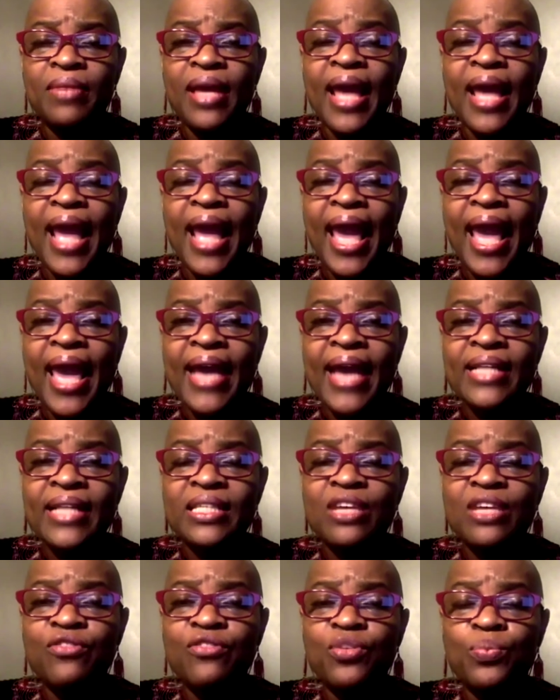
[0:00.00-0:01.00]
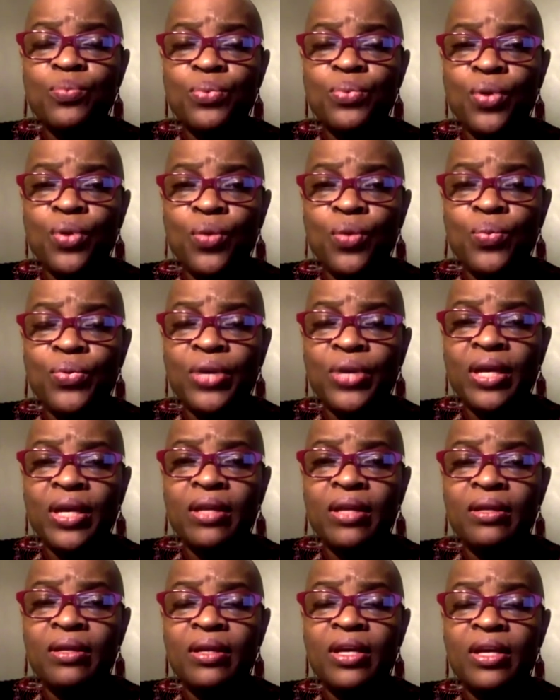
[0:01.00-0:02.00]
and if appropriate,
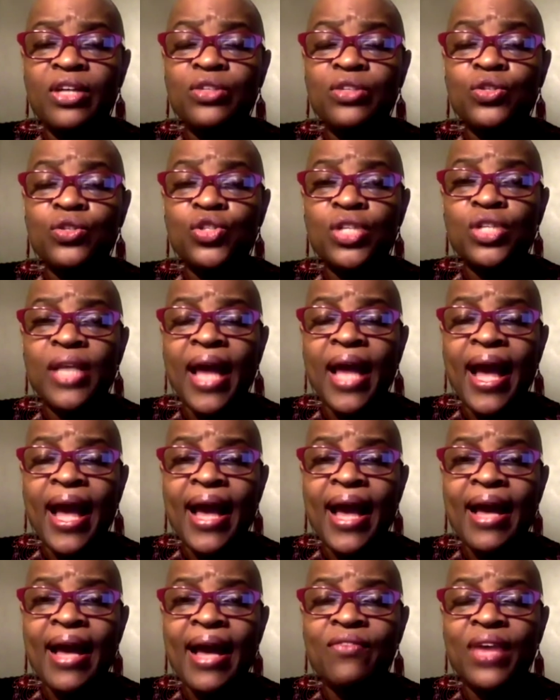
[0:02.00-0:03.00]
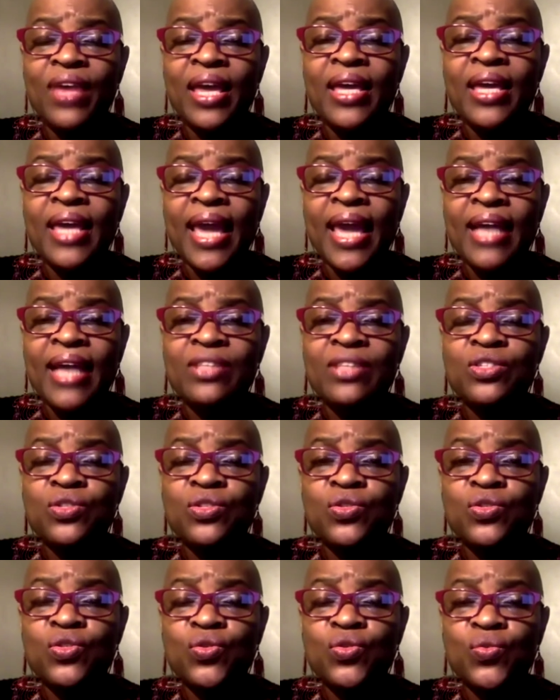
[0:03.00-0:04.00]
you should have a cancer
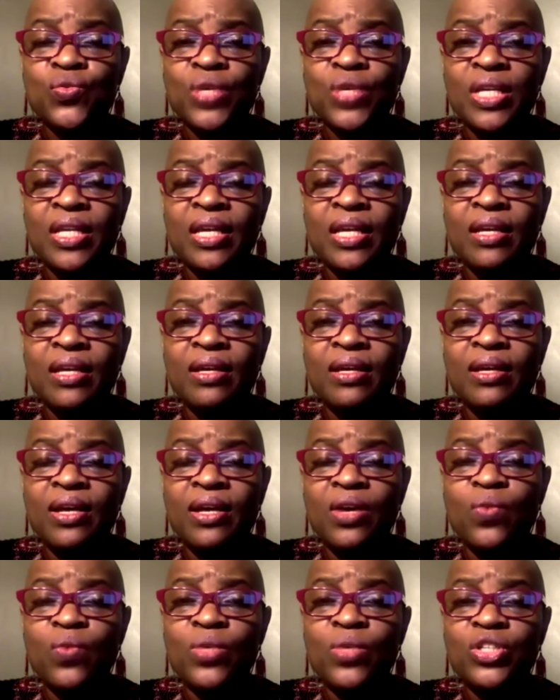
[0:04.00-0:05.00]
screening, which